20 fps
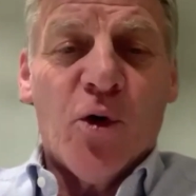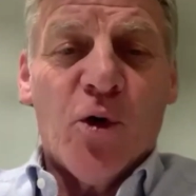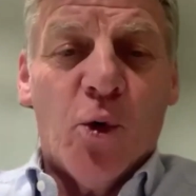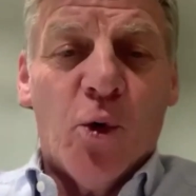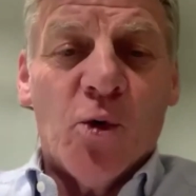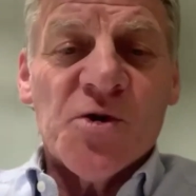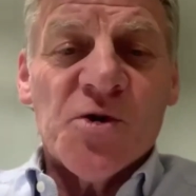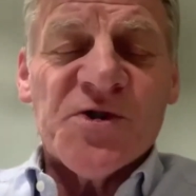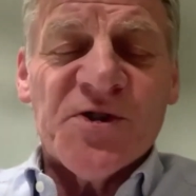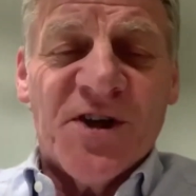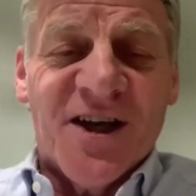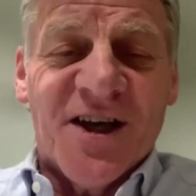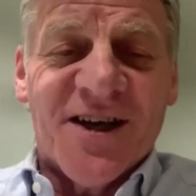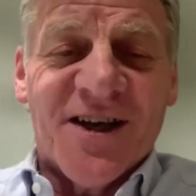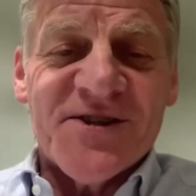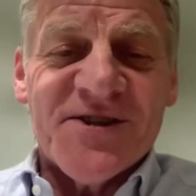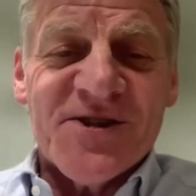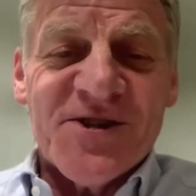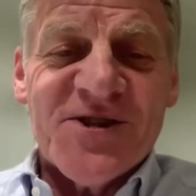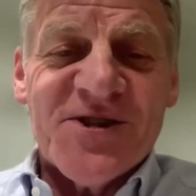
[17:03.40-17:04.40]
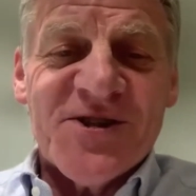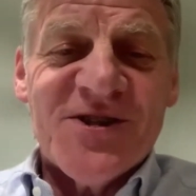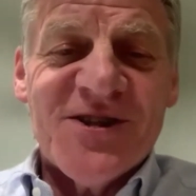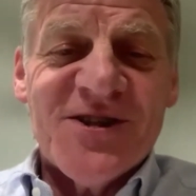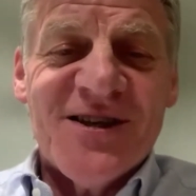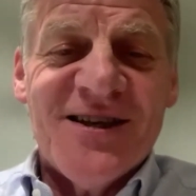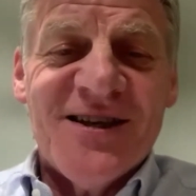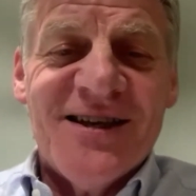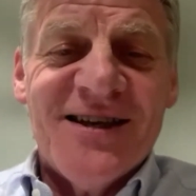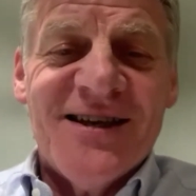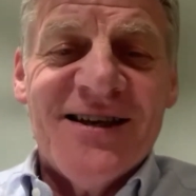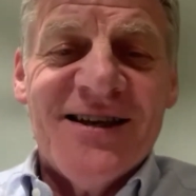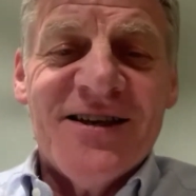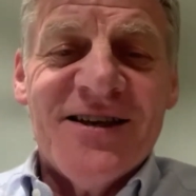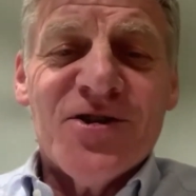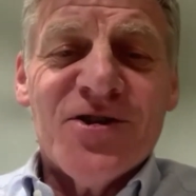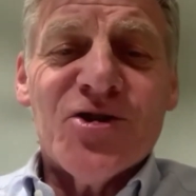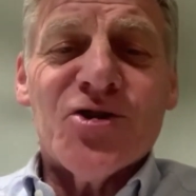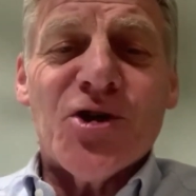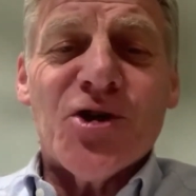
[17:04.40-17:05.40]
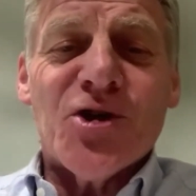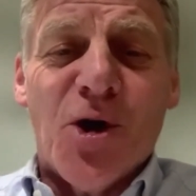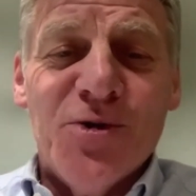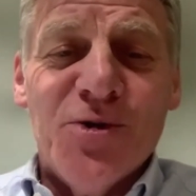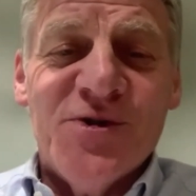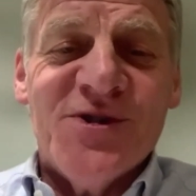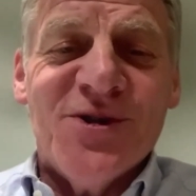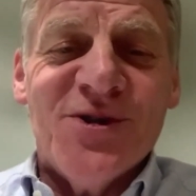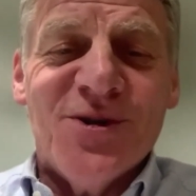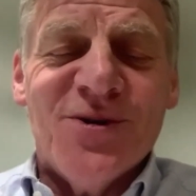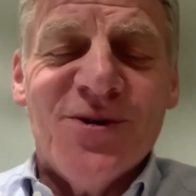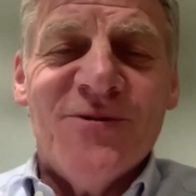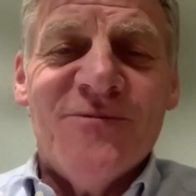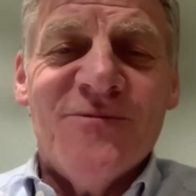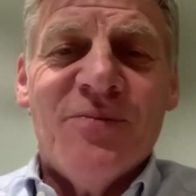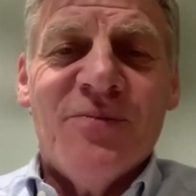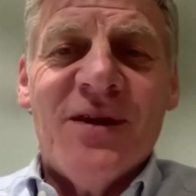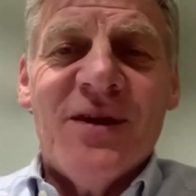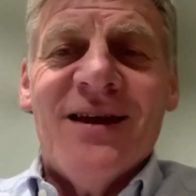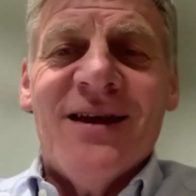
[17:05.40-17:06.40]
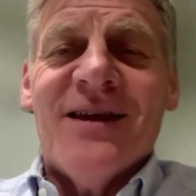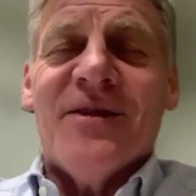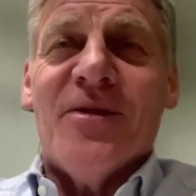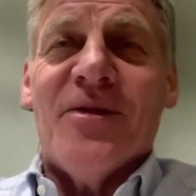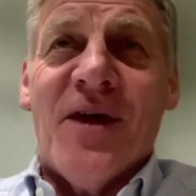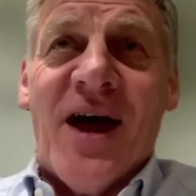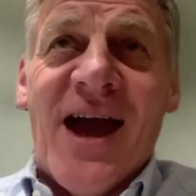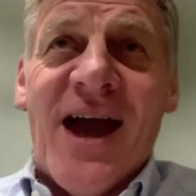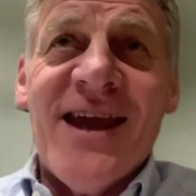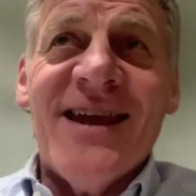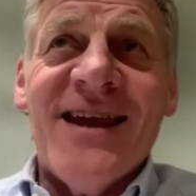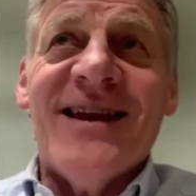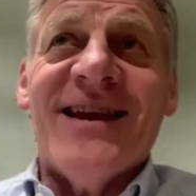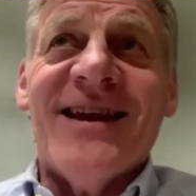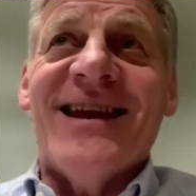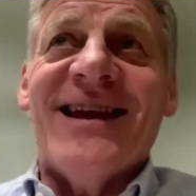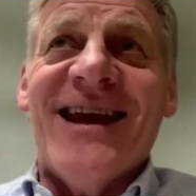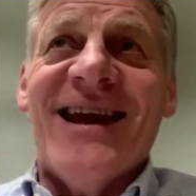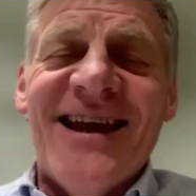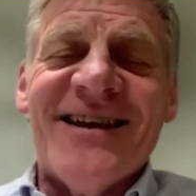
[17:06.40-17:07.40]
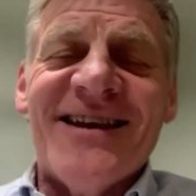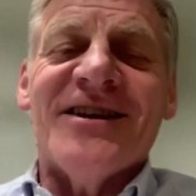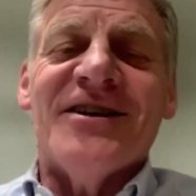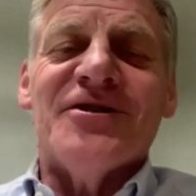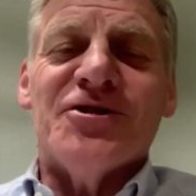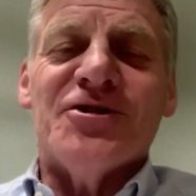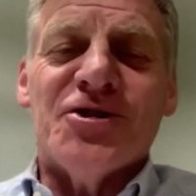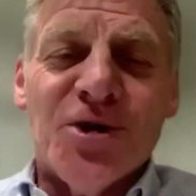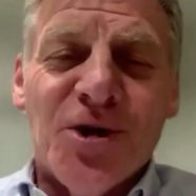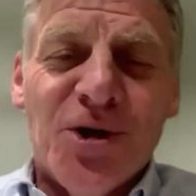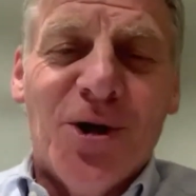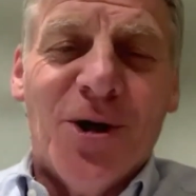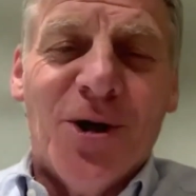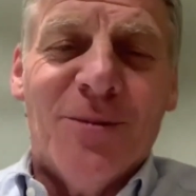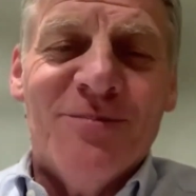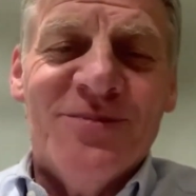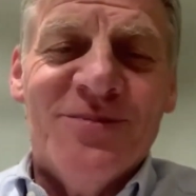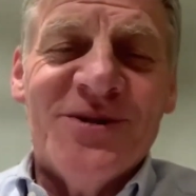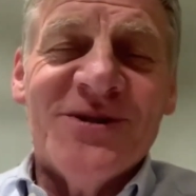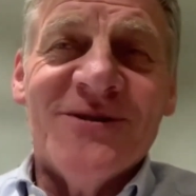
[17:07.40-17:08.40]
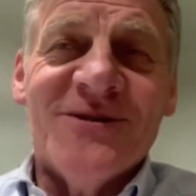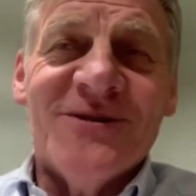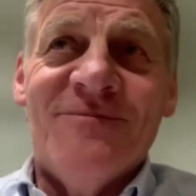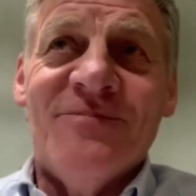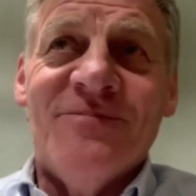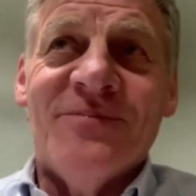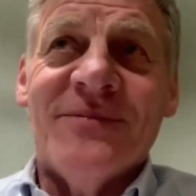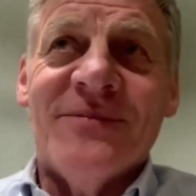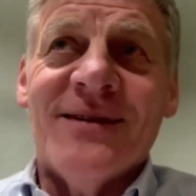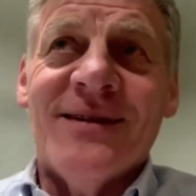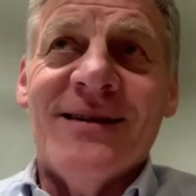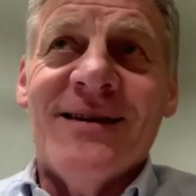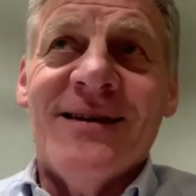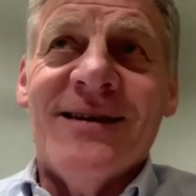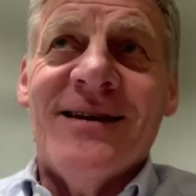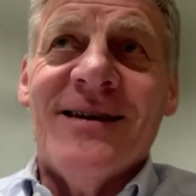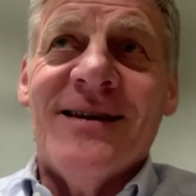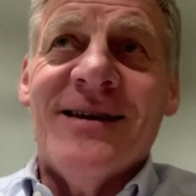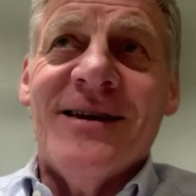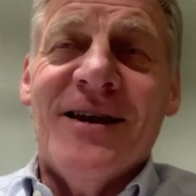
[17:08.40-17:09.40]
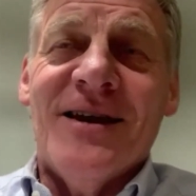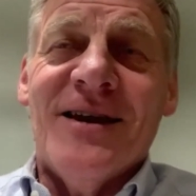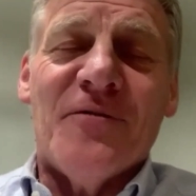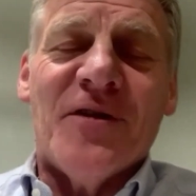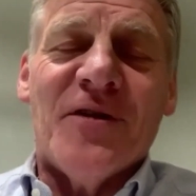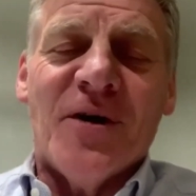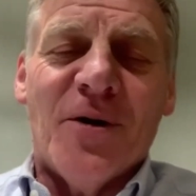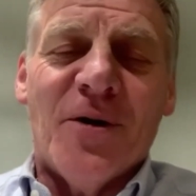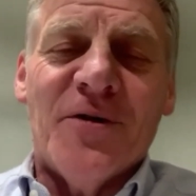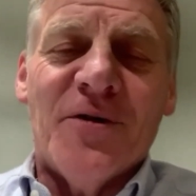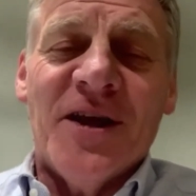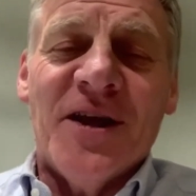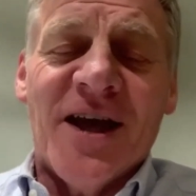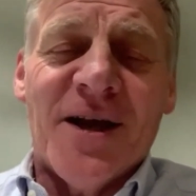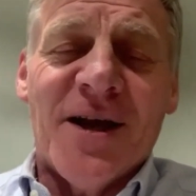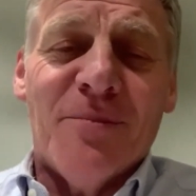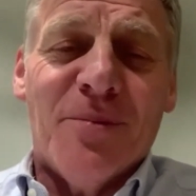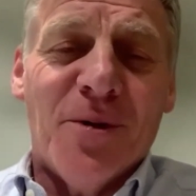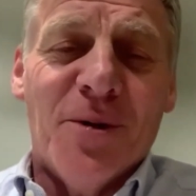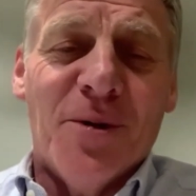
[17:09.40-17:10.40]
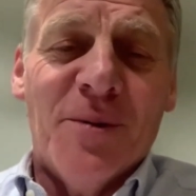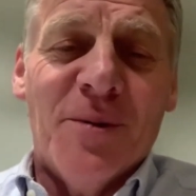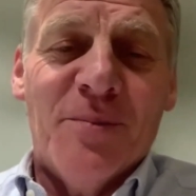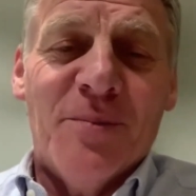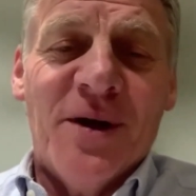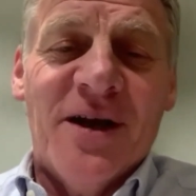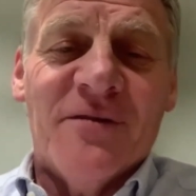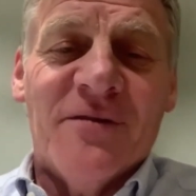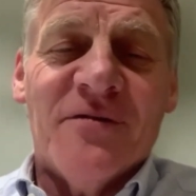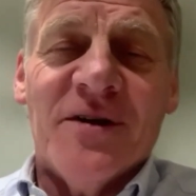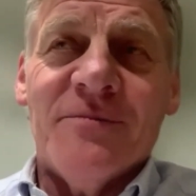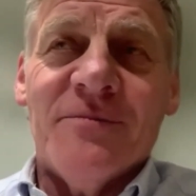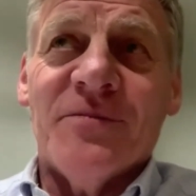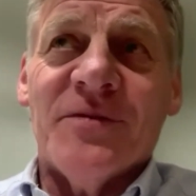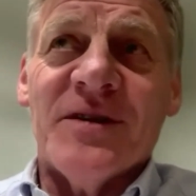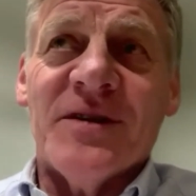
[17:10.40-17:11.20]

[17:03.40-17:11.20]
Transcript: course analysis shows you they get jobs if they're on the unemployment benefit.